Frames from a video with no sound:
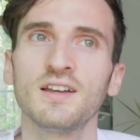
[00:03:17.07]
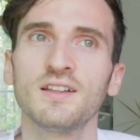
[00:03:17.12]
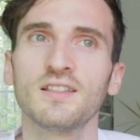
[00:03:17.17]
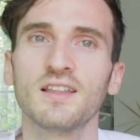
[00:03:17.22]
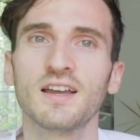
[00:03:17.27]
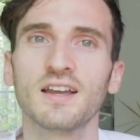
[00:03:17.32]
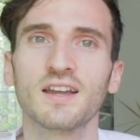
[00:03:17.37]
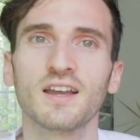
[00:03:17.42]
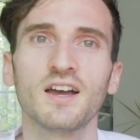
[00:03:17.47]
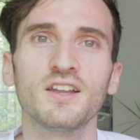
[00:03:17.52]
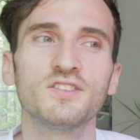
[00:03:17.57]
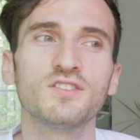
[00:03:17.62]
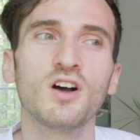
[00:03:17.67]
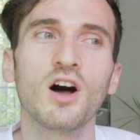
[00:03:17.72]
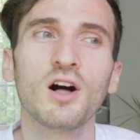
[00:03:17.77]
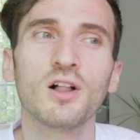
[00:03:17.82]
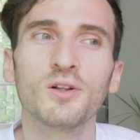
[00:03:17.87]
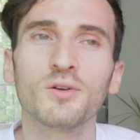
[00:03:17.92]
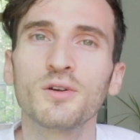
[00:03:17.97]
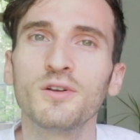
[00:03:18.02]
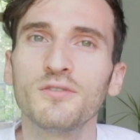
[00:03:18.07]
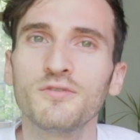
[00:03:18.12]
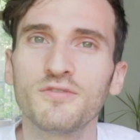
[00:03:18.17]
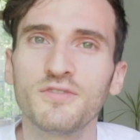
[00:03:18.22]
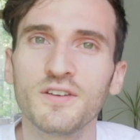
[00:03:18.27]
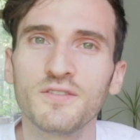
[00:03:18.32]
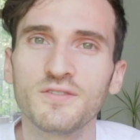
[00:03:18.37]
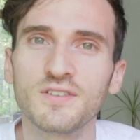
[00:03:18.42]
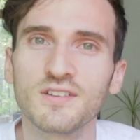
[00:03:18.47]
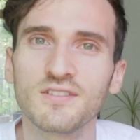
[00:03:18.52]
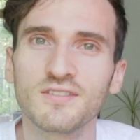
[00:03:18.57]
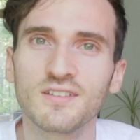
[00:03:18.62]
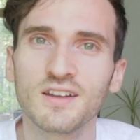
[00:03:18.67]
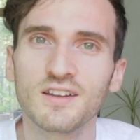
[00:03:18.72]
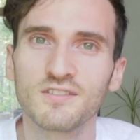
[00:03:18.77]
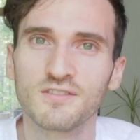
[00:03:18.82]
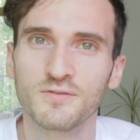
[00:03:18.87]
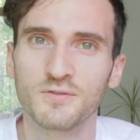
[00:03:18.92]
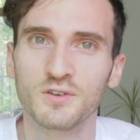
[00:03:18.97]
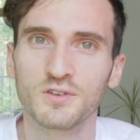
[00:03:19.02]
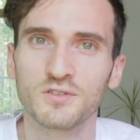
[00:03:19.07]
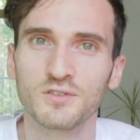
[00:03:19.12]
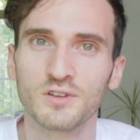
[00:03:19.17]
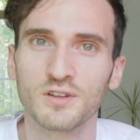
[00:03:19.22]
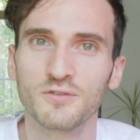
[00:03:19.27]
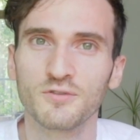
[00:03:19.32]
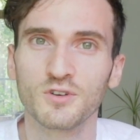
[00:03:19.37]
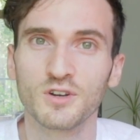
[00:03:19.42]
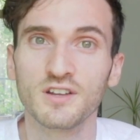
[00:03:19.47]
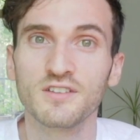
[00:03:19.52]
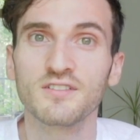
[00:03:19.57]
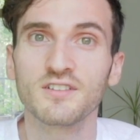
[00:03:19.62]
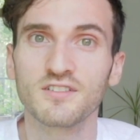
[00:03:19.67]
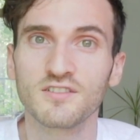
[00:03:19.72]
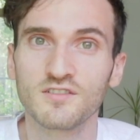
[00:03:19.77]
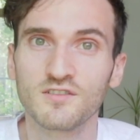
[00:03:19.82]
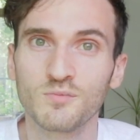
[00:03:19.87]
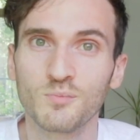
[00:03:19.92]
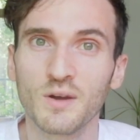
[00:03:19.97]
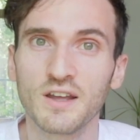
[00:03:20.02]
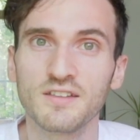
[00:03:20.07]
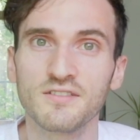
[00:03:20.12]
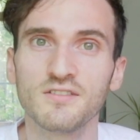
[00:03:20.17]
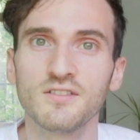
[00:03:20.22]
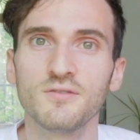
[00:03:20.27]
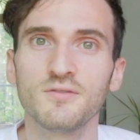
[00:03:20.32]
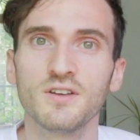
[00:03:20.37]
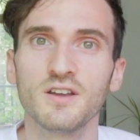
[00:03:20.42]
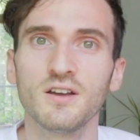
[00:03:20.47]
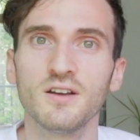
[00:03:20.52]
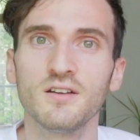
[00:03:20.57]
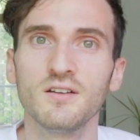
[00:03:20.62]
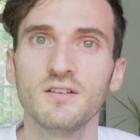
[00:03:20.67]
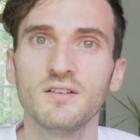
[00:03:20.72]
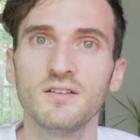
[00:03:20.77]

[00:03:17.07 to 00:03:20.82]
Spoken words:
Like $1.50 for delivery is expensive here.